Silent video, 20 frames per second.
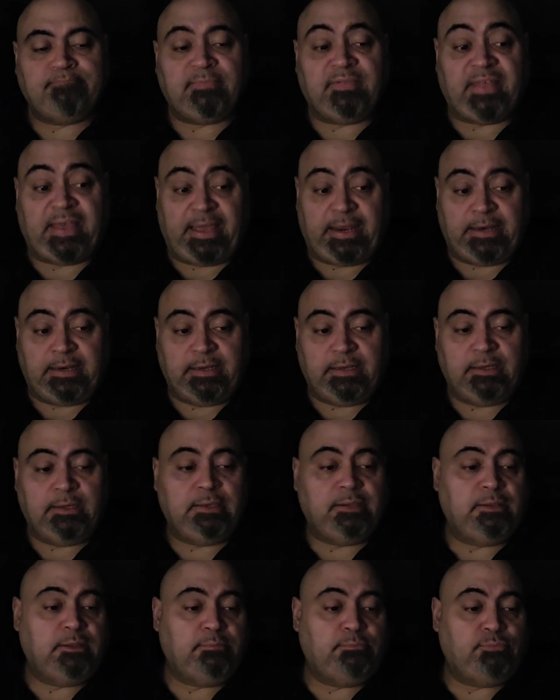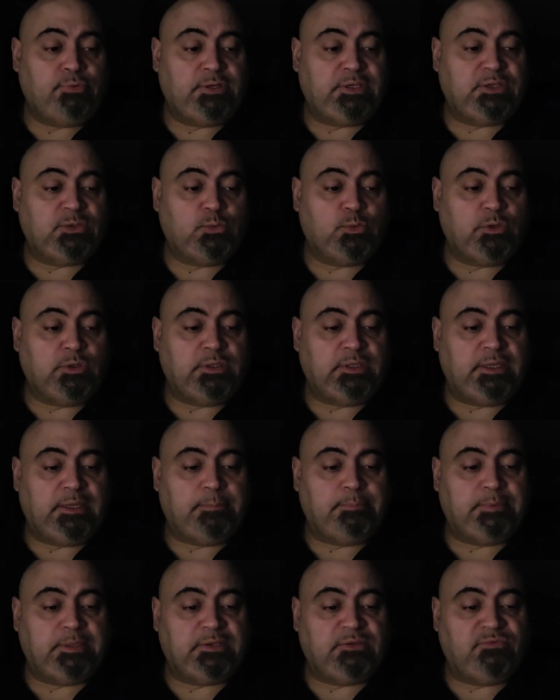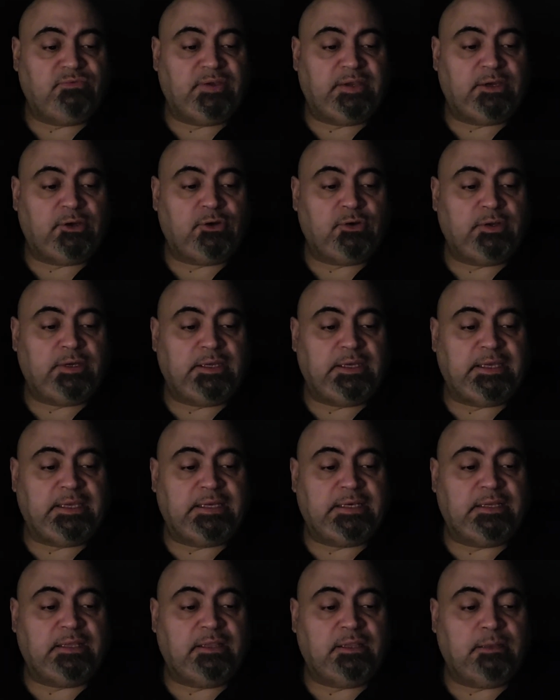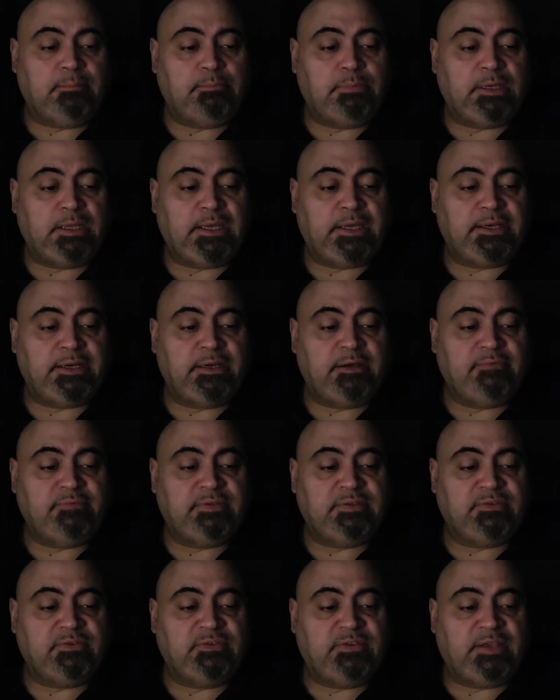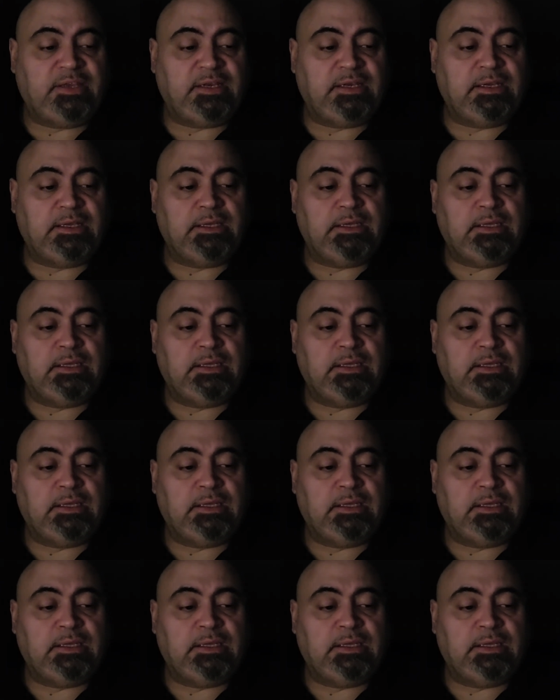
Then the priest will dip his finger in the blood of the sin